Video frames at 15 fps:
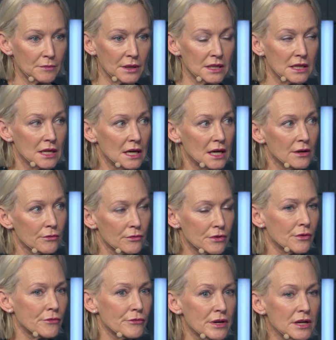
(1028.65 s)
But with
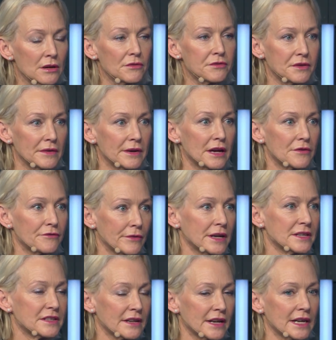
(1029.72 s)
the real
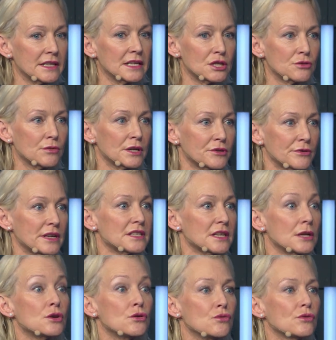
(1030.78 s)
threats that I need to address,
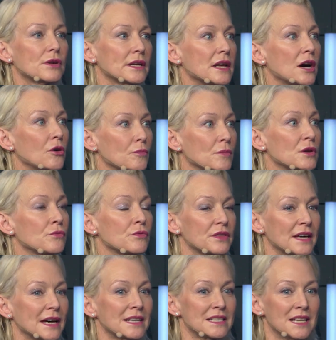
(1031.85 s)
and who can help me with
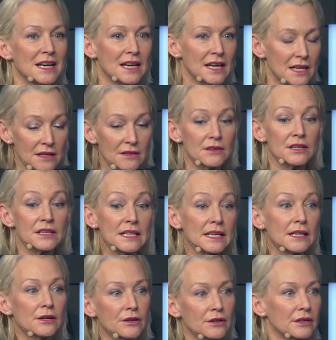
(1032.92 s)
that in the
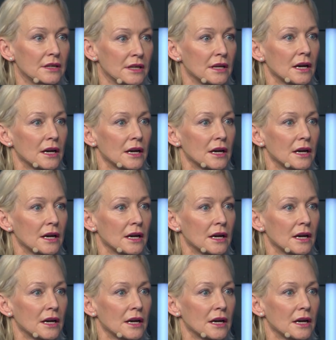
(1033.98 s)
near